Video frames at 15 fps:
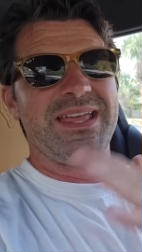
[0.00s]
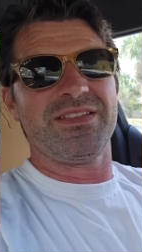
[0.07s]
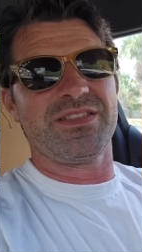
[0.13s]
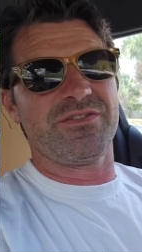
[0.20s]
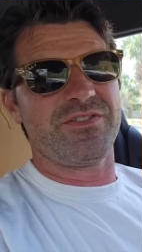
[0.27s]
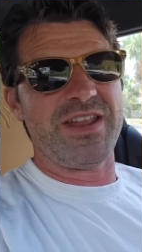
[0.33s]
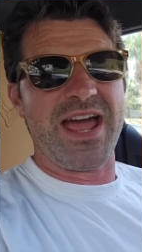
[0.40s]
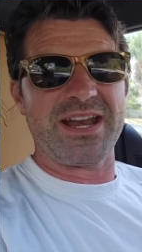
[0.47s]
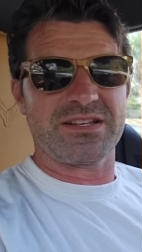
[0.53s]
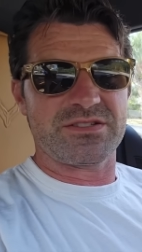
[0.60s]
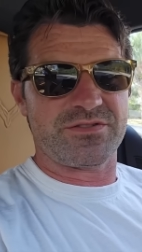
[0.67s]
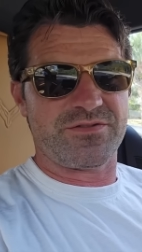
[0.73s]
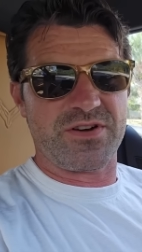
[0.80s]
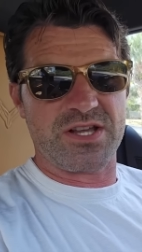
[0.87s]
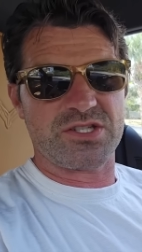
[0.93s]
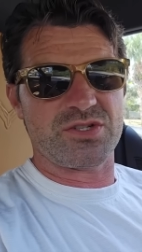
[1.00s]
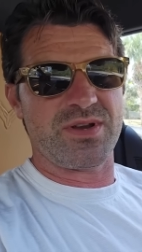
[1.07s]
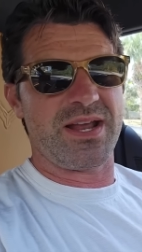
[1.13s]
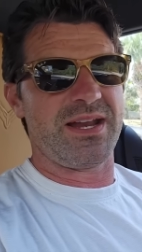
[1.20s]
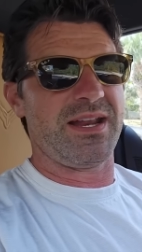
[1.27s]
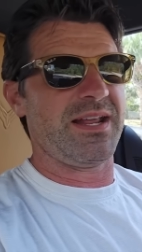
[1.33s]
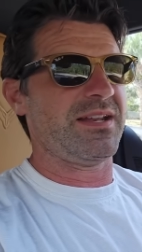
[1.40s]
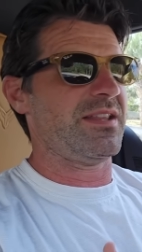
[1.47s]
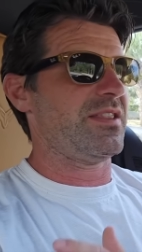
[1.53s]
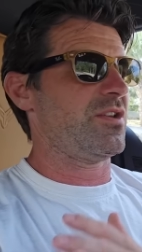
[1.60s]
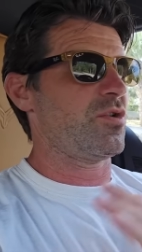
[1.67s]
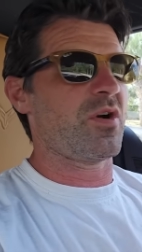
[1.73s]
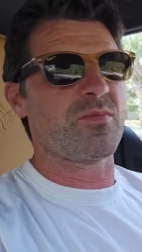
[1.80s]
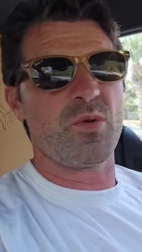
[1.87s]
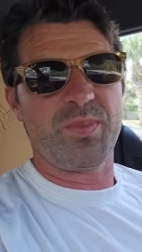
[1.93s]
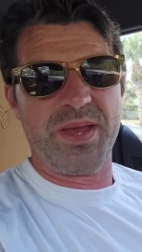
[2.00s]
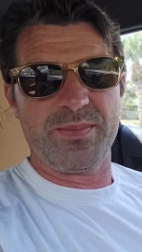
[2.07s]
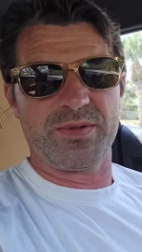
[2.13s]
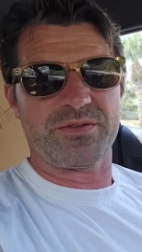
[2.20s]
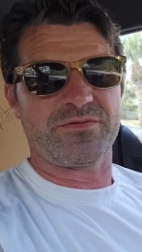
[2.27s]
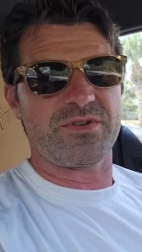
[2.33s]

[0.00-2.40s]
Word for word: The fanatics are frustrated. The normal people are